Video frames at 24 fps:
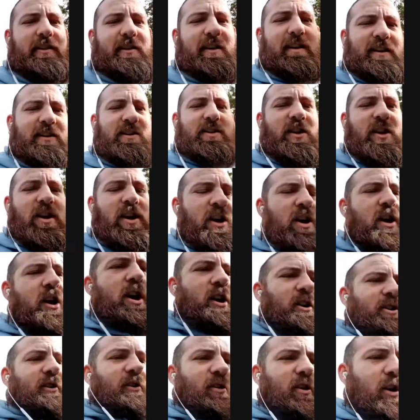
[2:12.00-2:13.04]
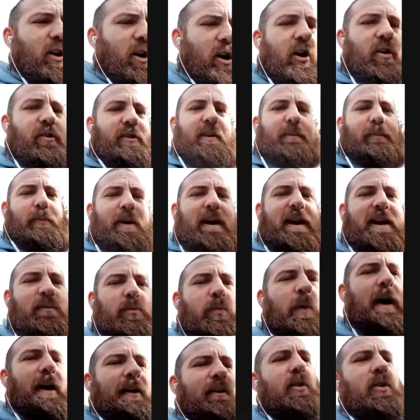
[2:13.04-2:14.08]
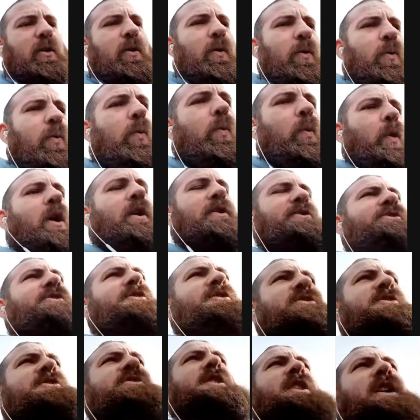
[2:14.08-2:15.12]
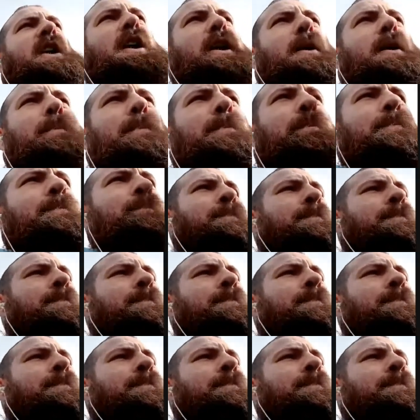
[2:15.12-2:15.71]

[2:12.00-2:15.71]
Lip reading: I think Delors only played well once the